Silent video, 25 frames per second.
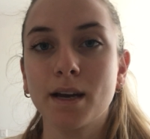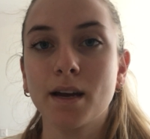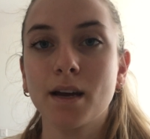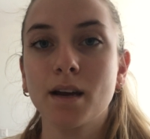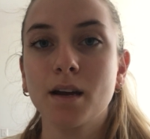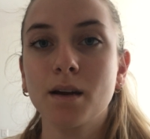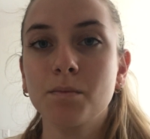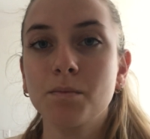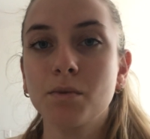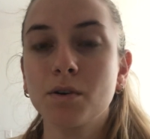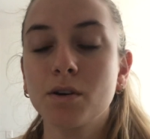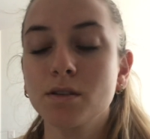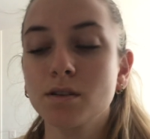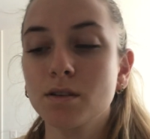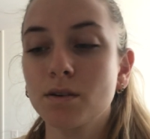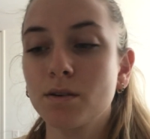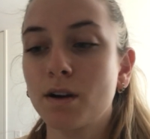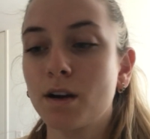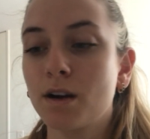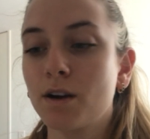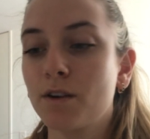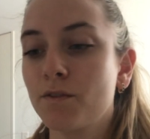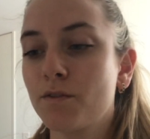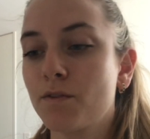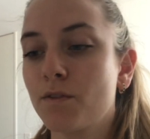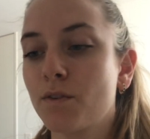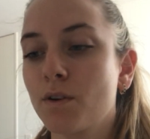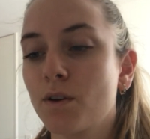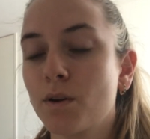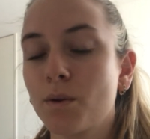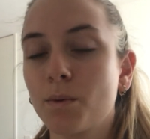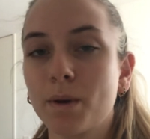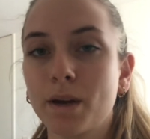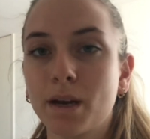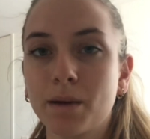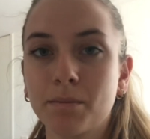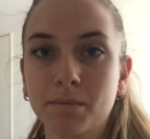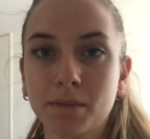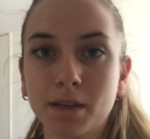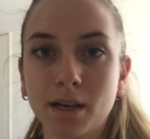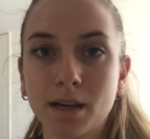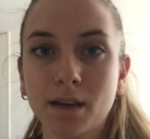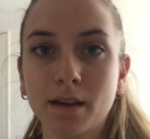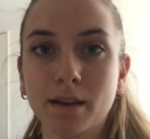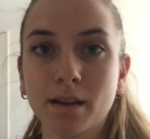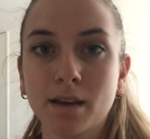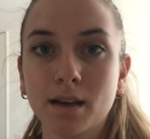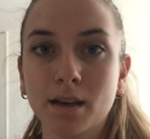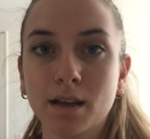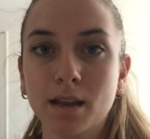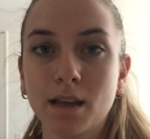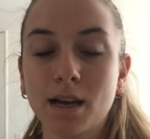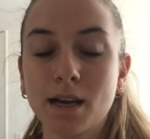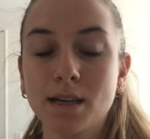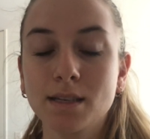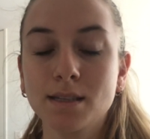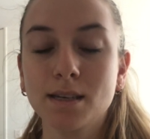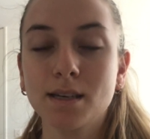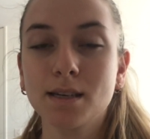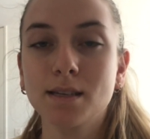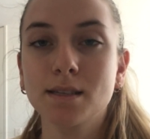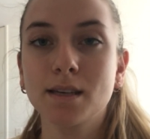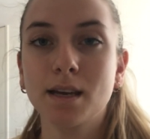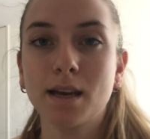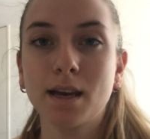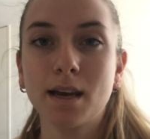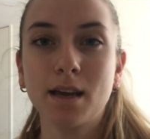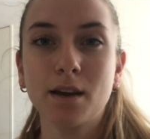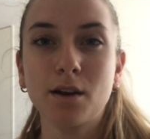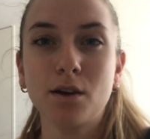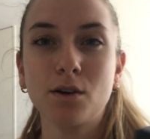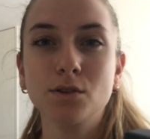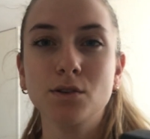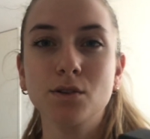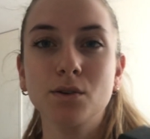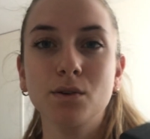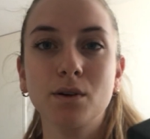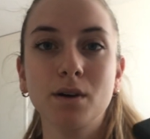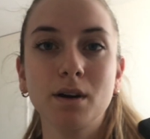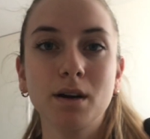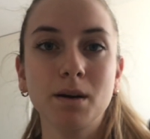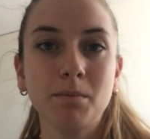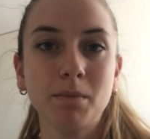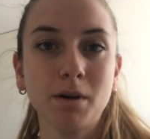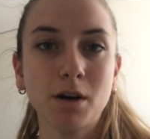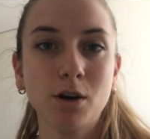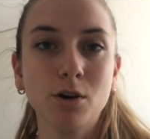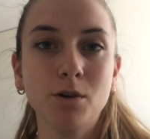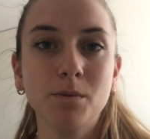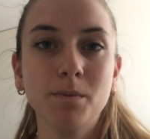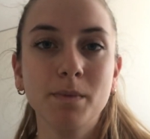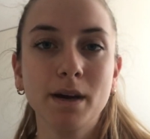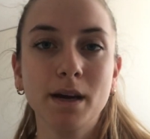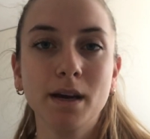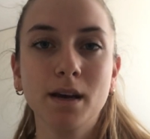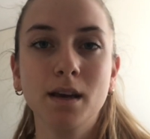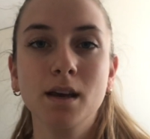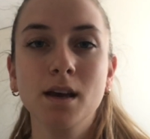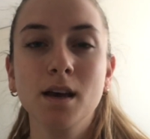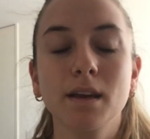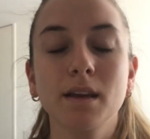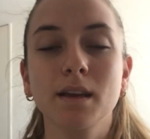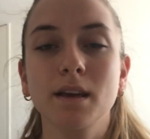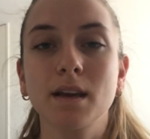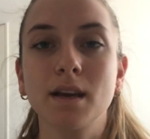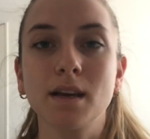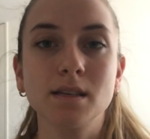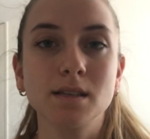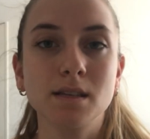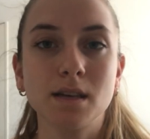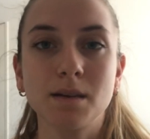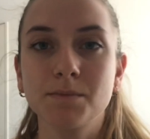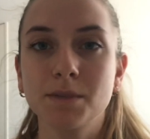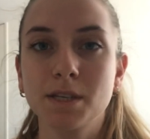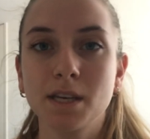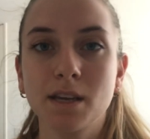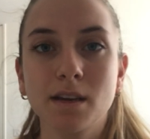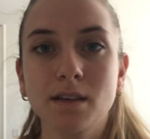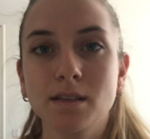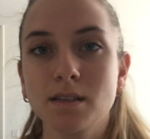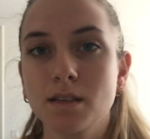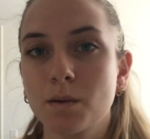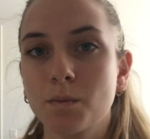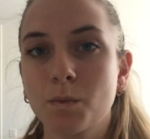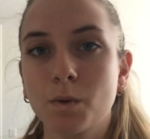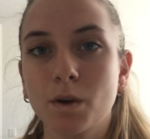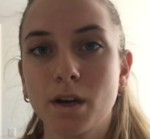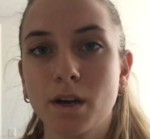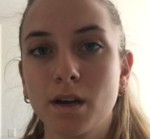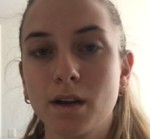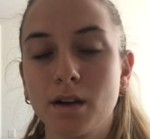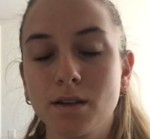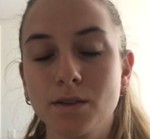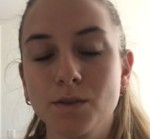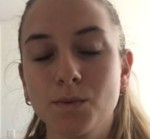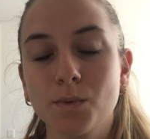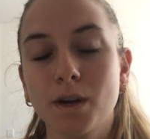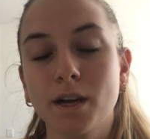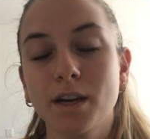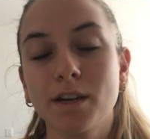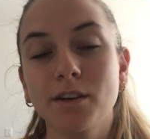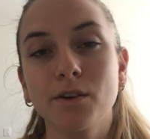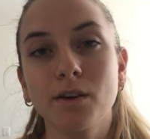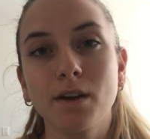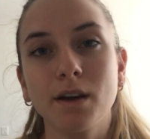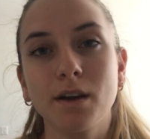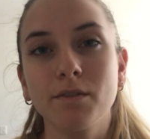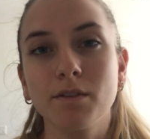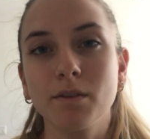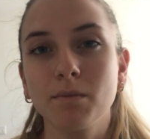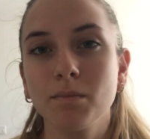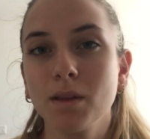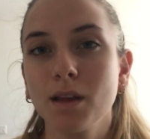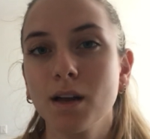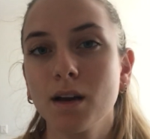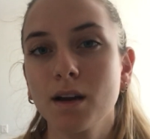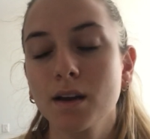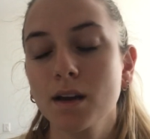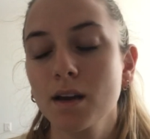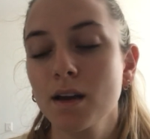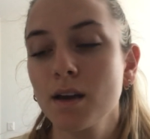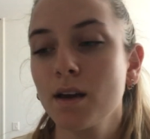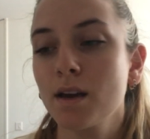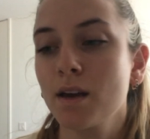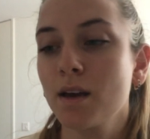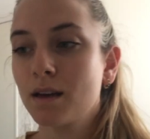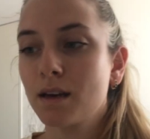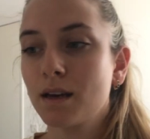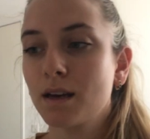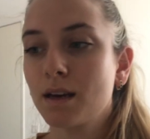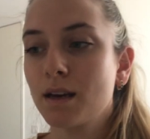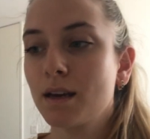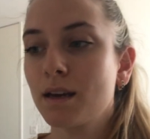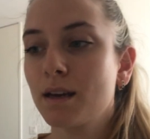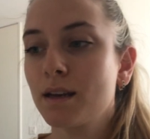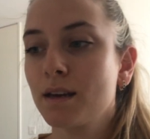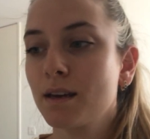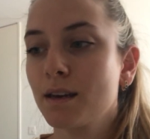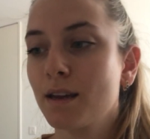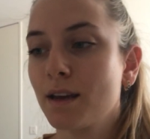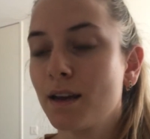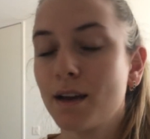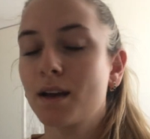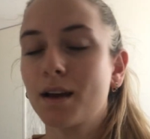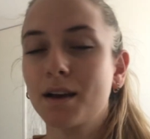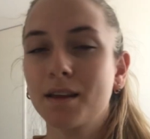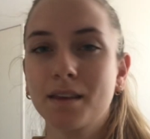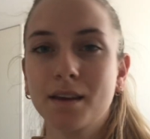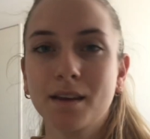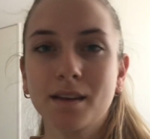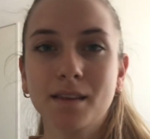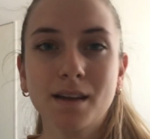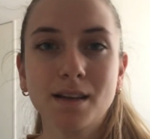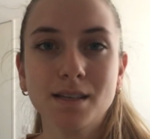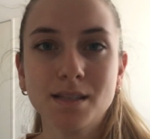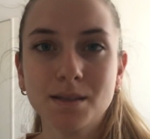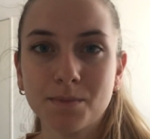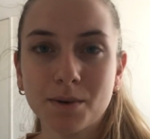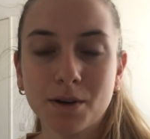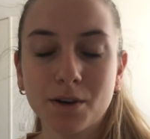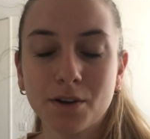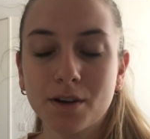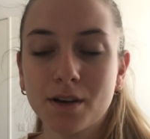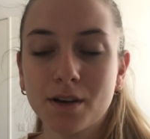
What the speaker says: AirPods around for when I'm taking the classes, and also a power bank in case I'm sitting somewhere else where I don't have a plug. And yeah, I think that's about